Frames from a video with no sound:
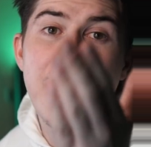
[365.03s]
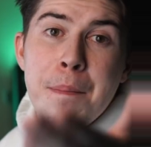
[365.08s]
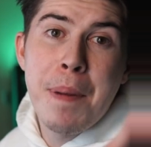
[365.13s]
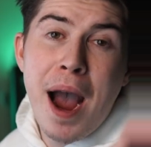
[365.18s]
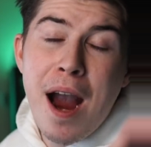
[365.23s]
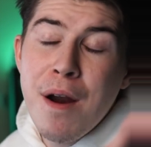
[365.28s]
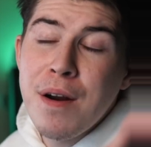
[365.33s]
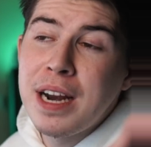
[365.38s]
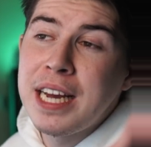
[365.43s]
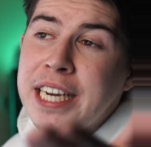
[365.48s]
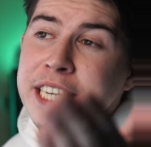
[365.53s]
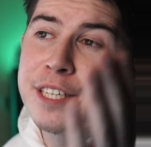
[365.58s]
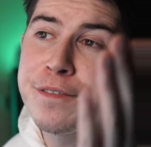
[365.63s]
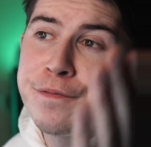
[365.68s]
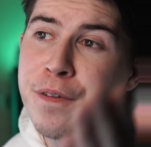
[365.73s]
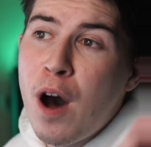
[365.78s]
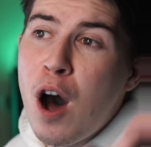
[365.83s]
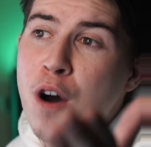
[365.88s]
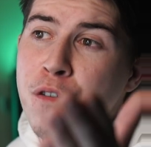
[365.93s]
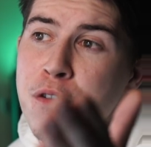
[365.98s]
And apparently it's
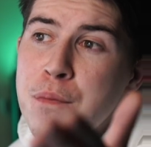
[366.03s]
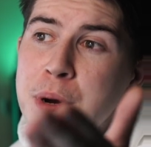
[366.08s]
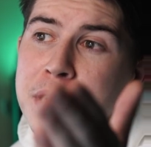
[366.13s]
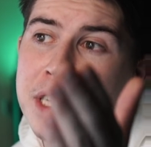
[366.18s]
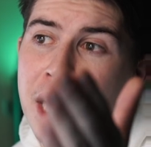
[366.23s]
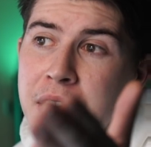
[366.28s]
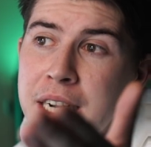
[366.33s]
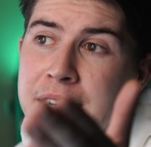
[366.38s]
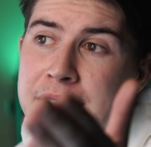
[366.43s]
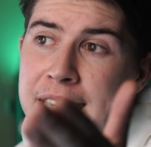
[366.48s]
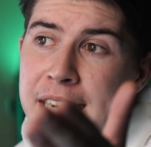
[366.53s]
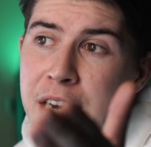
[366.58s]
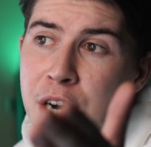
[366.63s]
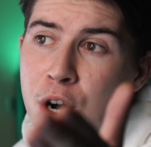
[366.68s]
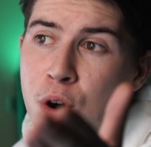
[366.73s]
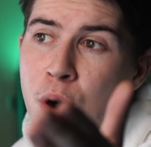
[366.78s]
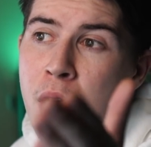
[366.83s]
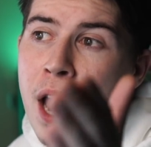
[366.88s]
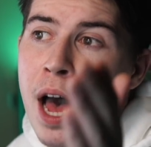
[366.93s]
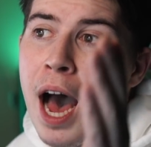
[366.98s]
far from a done
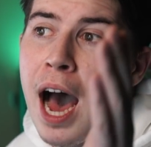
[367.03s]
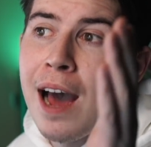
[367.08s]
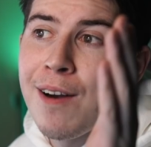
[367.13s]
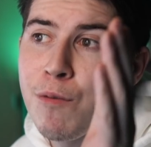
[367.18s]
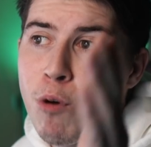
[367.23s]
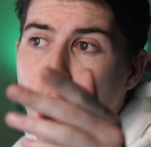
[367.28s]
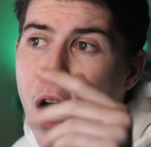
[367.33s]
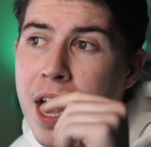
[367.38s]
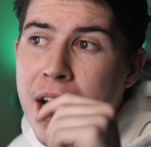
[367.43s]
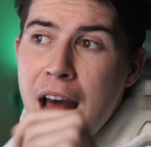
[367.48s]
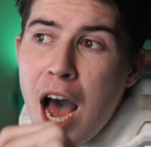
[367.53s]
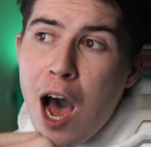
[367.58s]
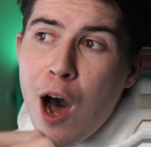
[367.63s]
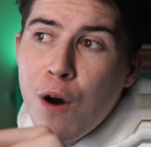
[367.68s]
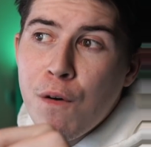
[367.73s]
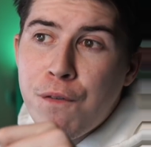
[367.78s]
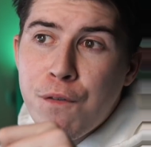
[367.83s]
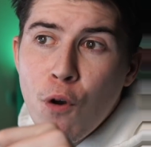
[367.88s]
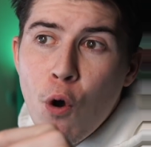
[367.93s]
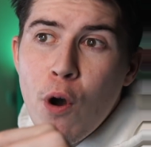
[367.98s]
deal. And right
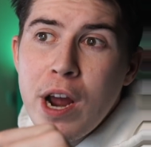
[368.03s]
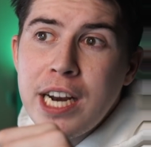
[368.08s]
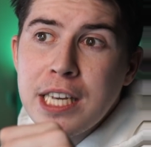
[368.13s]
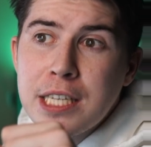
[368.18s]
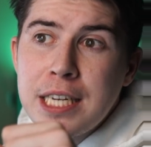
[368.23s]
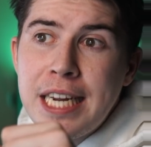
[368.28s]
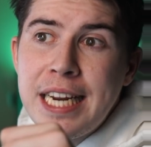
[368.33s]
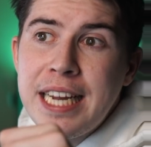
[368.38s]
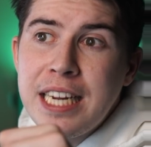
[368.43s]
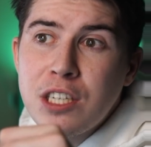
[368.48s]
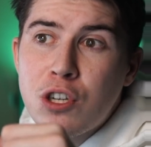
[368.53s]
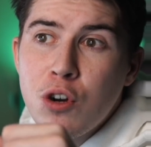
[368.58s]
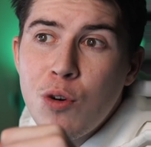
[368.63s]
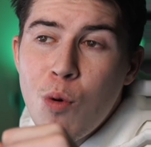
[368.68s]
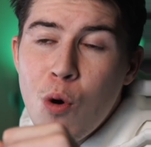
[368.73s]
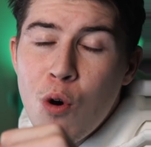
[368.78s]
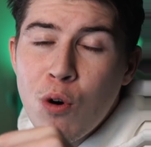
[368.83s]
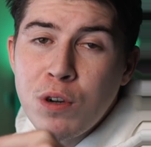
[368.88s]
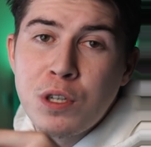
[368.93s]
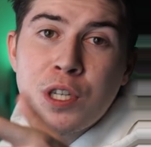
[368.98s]
now, Floyd is leaning
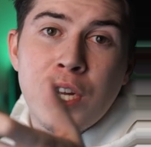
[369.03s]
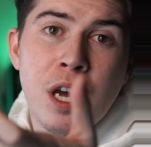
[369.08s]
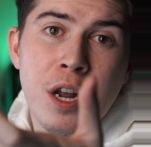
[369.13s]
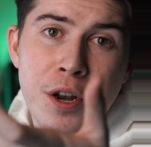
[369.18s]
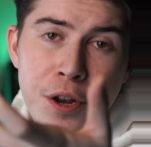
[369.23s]
towards